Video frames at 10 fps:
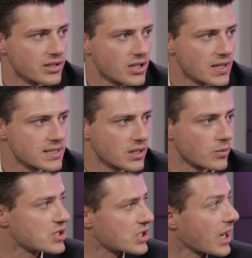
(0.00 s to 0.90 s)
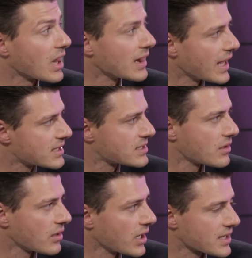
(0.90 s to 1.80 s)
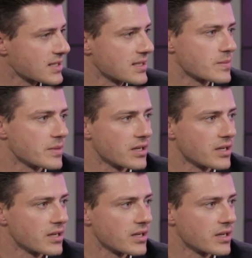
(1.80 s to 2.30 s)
trust and which I let access my